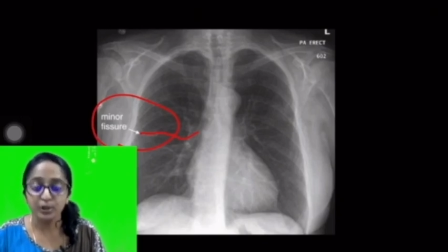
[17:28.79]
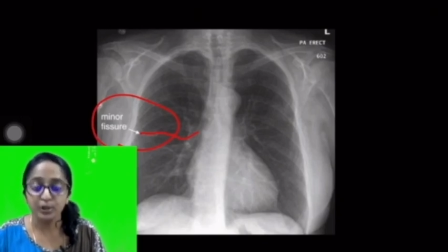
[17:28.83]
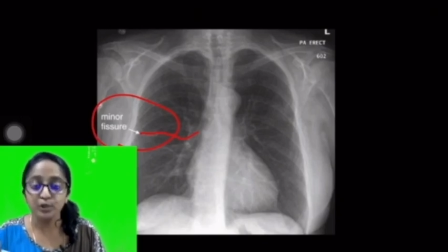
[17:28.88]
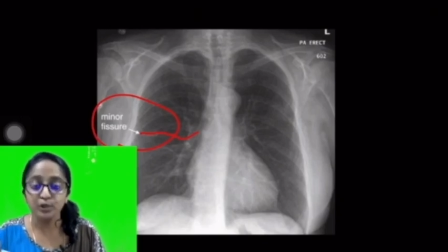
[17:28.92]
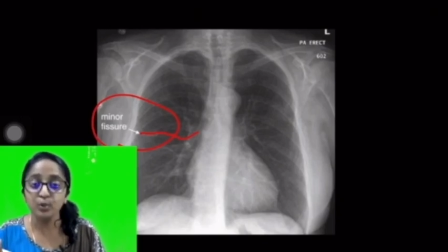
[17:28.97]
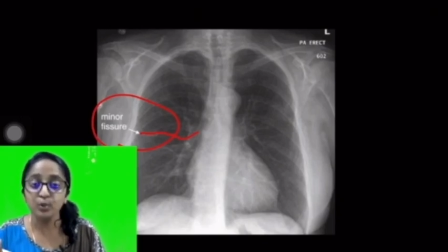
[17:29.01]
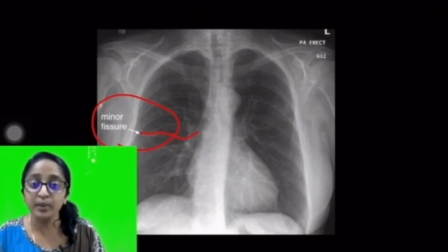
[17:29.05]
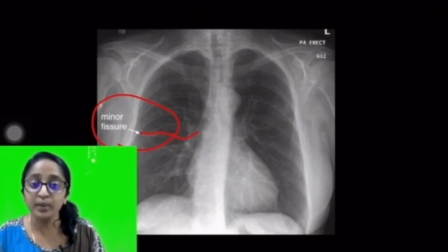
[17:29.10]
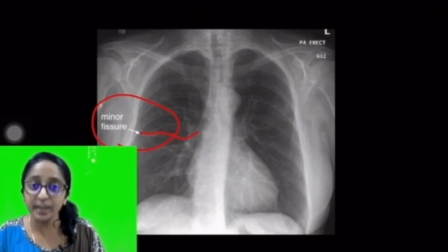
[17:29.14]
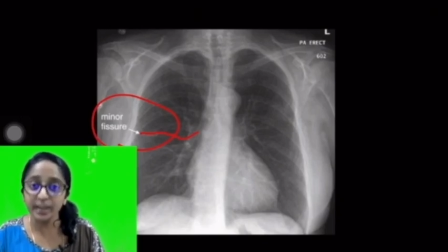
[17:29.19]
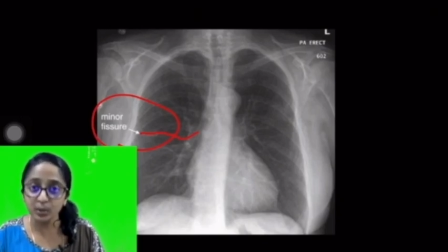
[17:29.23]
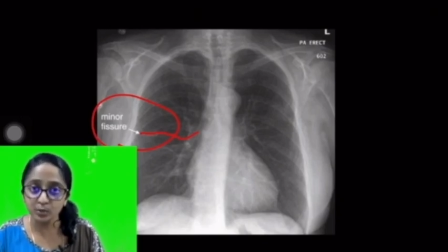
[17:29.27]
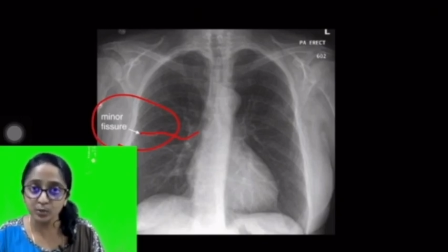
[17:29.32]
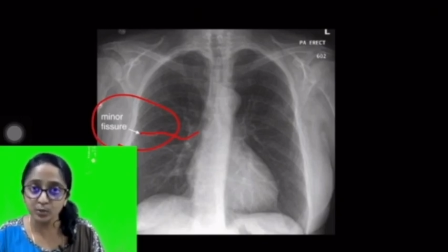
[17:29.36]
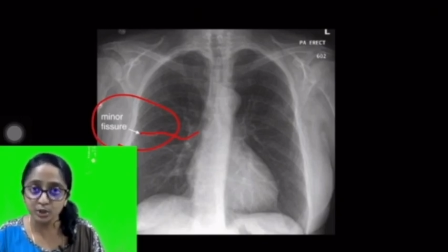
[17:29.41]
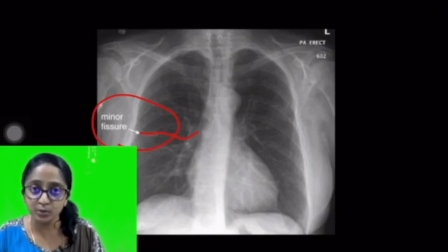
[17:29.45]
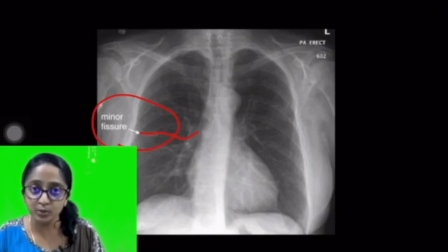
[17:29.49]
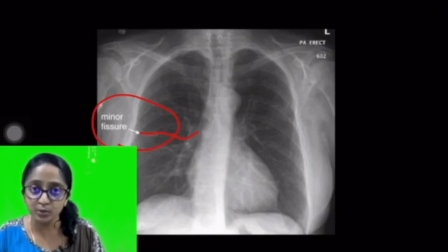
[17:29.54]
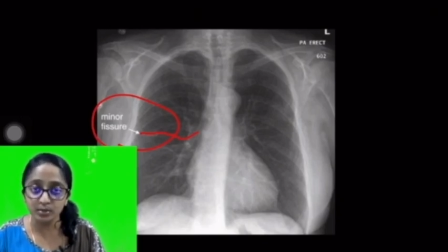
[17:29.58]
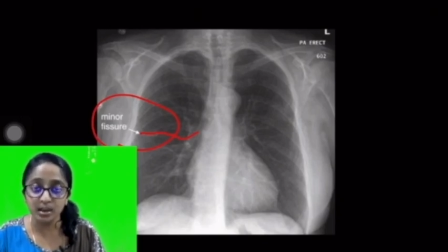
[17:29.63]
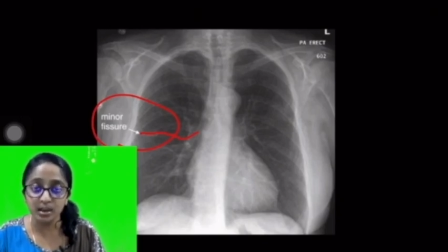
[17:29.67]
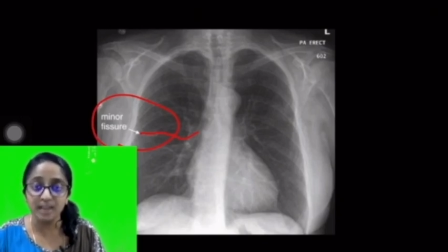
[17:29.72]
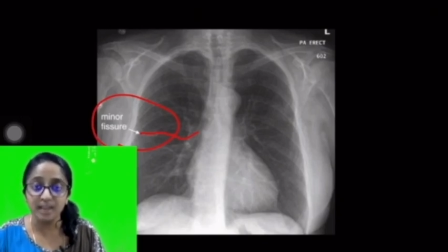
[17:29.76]
you can
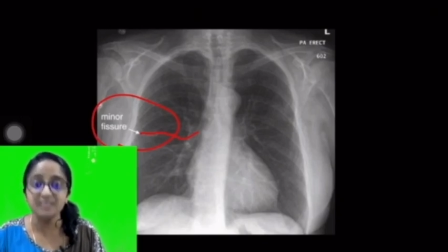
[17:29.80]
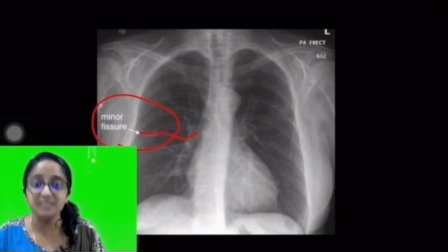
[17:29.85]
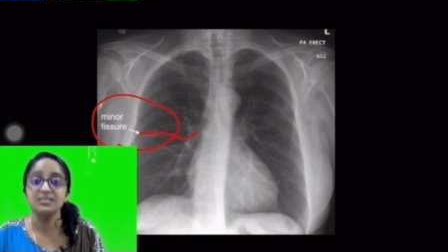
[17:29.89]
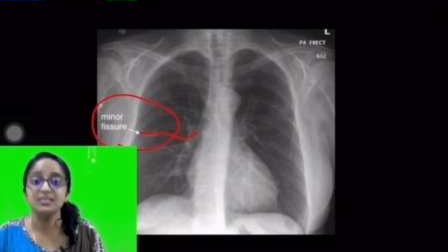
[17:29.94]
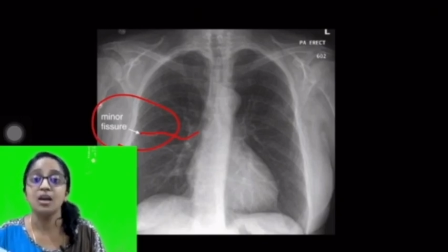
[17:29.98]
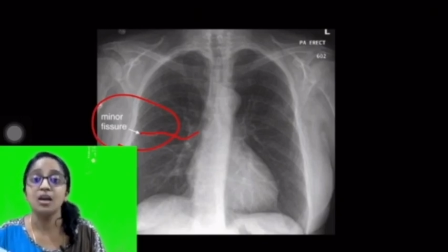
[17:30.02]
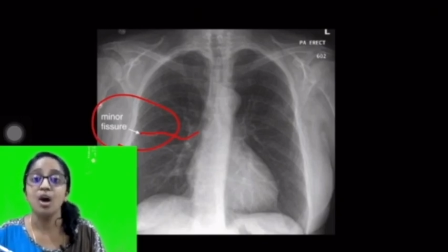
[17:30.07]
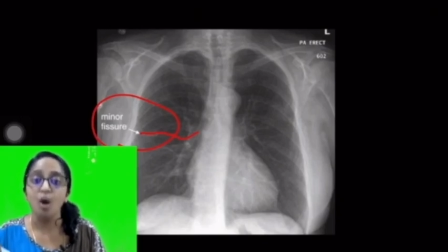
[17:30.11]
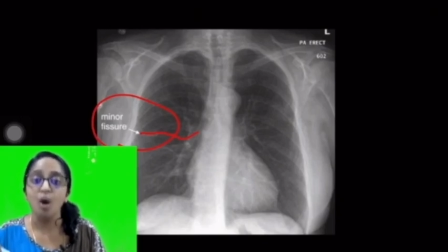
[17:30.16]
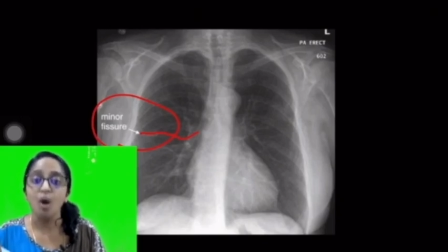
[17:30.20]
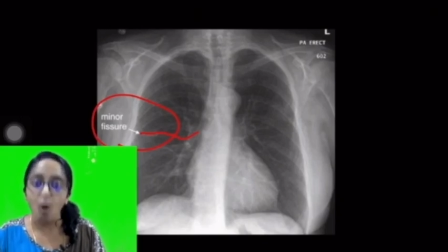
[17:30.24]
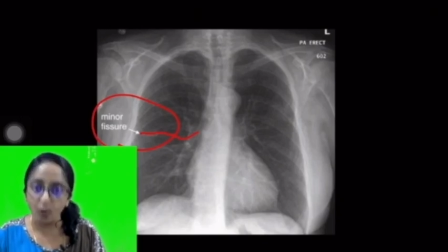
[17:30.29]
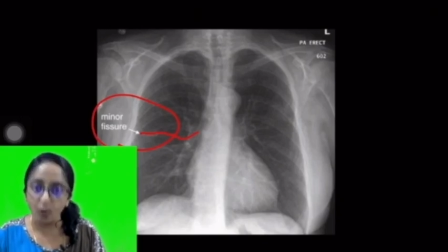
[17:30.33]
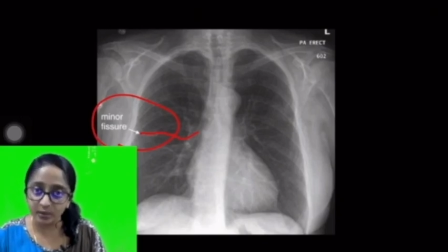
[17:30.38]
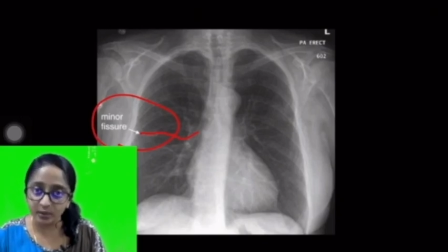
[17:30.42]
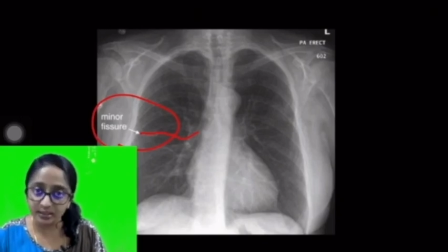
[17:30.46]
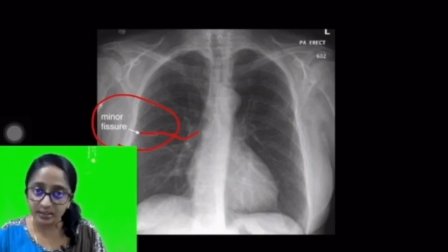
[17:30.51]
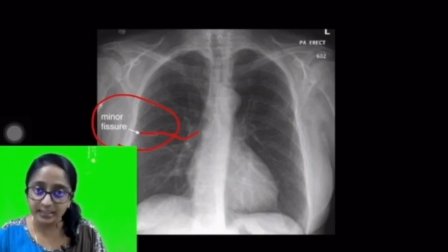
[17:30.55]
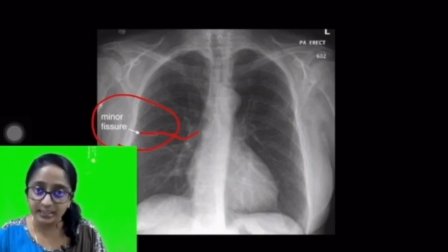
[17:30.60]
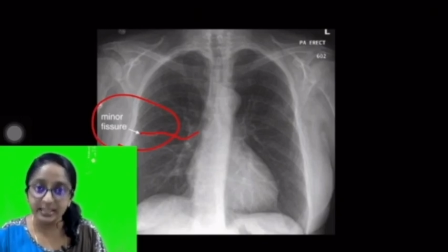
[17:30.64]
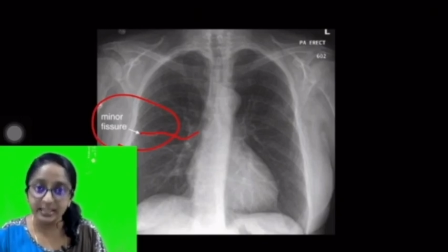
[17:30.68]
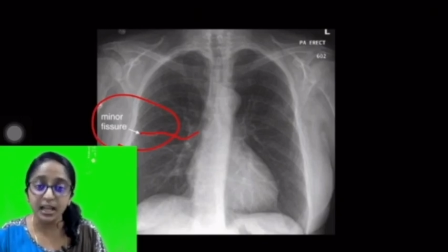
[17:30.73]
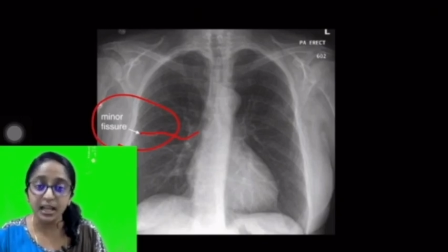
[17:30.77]
visualize
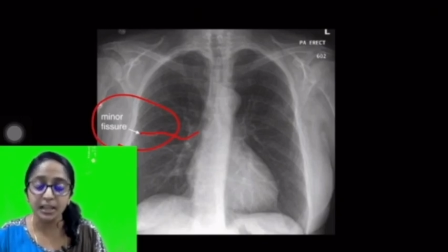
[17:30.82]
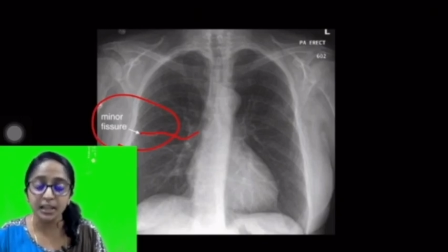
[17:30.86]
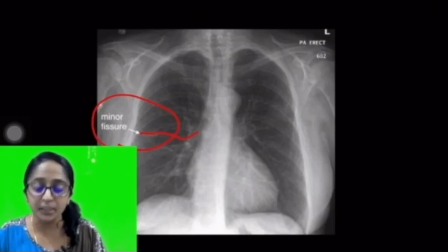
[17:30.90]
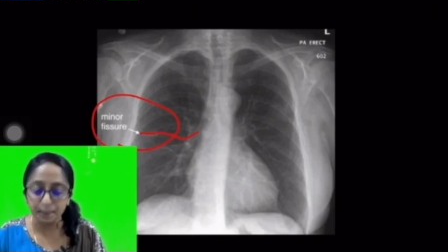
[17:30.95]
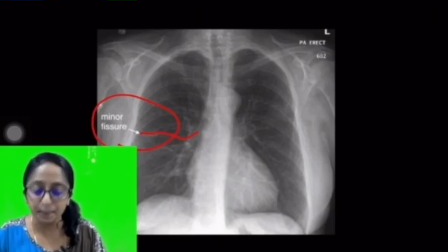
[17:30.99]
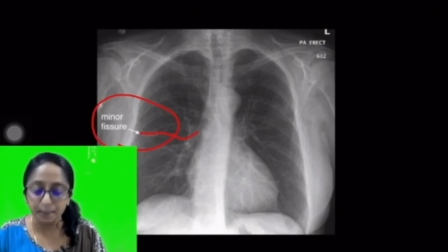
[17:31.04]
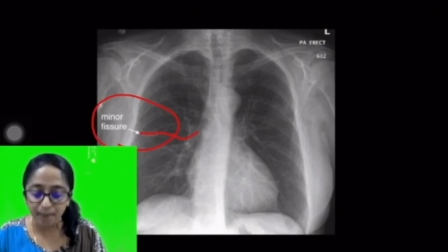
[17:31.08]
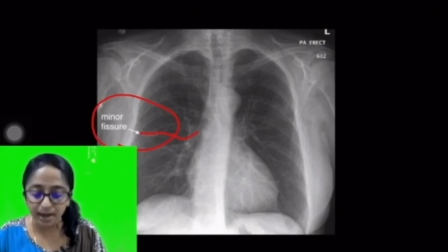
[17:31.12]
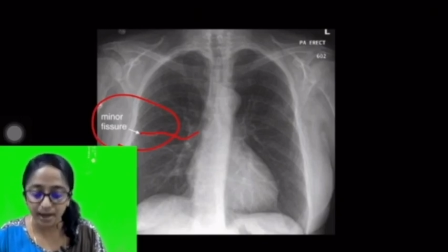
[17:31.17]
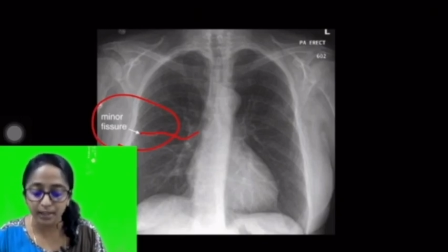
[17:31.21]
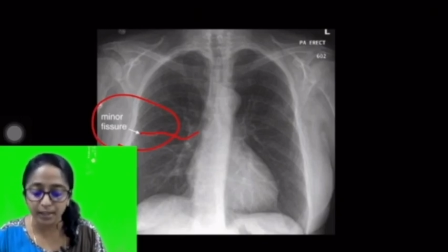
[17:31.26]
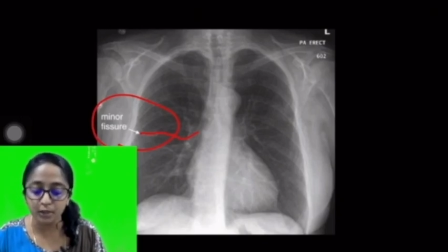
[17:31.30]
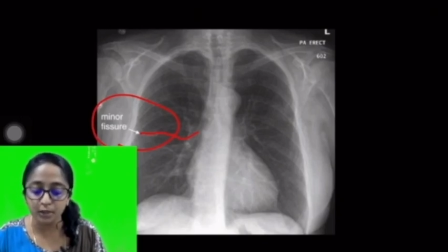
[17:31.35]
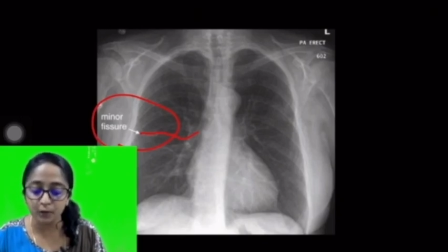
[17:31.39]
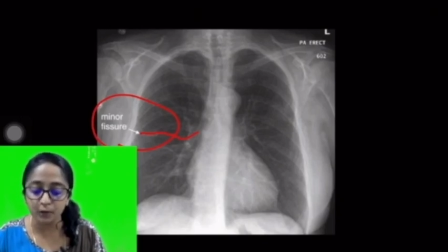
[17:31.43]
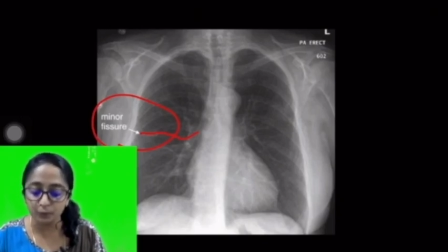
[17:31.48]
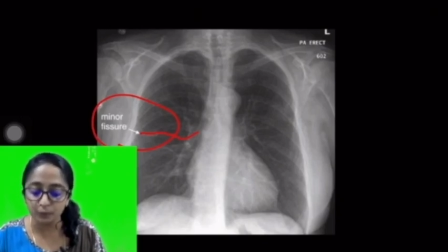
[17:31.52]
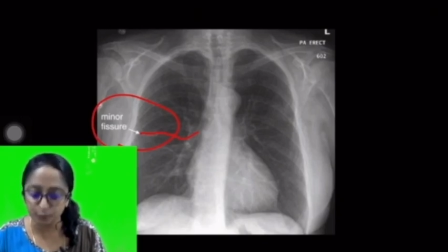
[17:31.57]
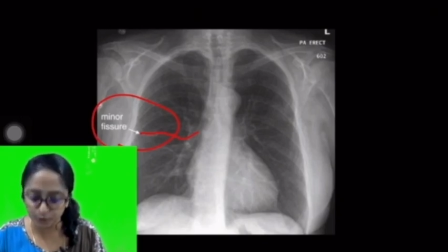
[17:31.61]
only the minor